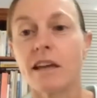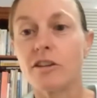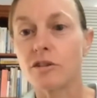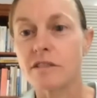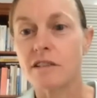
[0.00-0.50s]
They
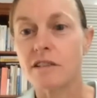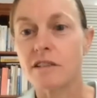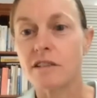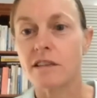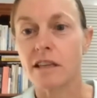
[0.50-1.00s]
used to
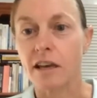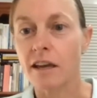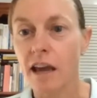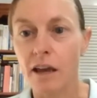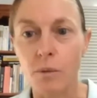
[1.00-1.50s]
think,
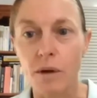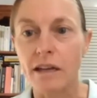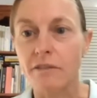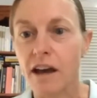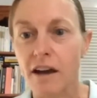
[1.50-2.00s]
okay, we
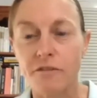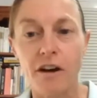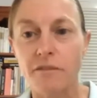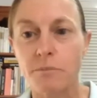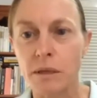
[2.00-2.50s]
give out
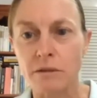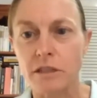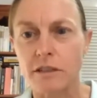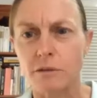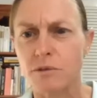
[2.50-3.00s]
5
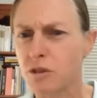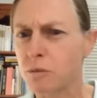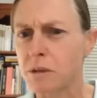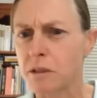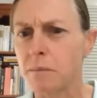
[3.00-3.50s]
million. It was
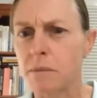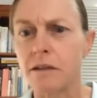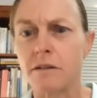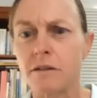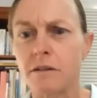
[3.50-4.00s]
2 million
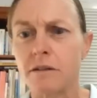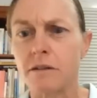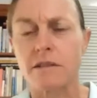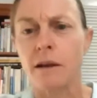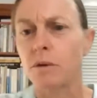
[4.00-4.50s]
meals.
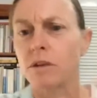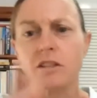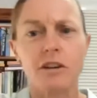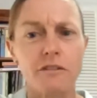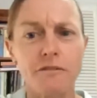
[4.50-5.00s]
And they
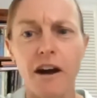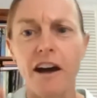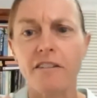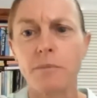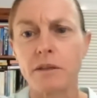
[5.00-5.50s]
wanted to go to
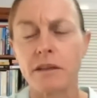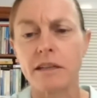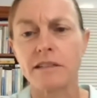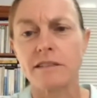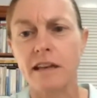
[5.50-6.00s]
5
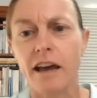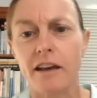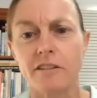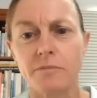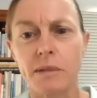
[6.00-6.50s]
million in
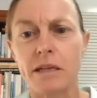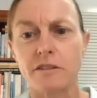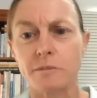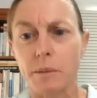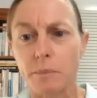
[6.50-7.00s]
scale of
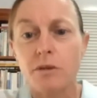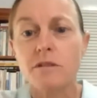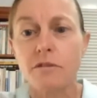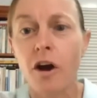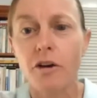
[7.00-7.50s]
meals, but because
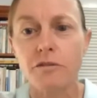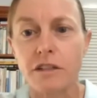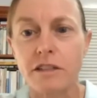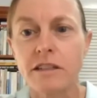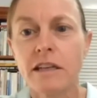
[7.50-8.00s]
of
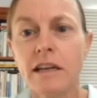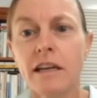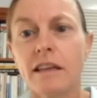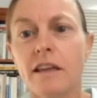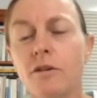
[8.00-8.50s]
COVID,
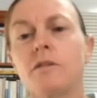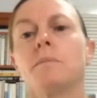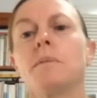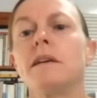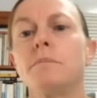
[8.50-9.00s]
they couldn't
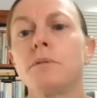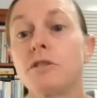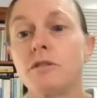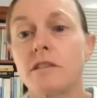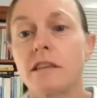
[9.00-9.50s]
be
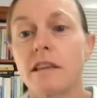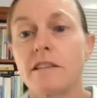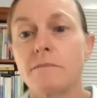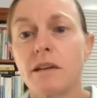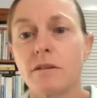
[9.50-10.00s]
producing these
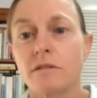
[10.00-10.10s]
meals.